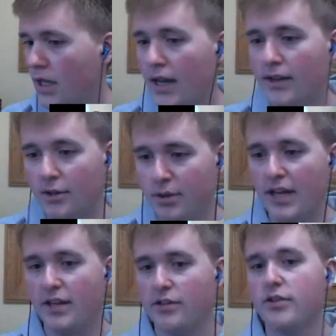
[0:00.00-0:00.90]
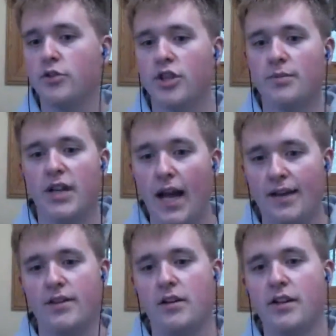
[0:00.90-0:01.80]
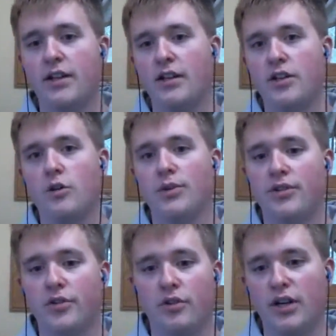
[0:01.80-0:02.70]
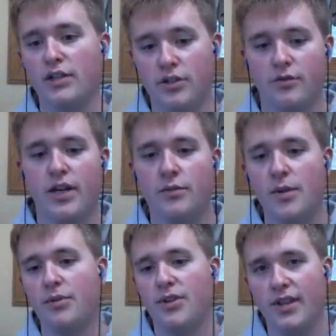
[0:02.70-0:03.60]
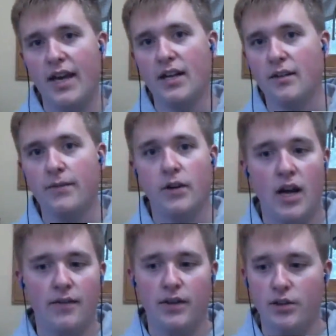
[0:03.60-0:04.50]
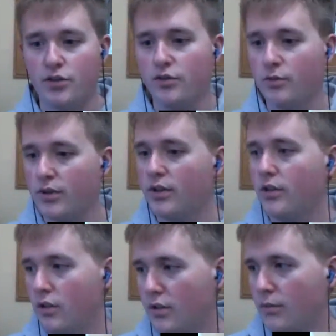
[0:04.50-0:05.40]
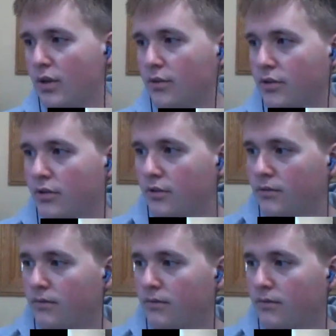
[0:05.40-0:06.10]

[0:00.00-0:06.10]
the plan is to ship it as a click in the open store and to direct people to that if they're having issues with the current browser.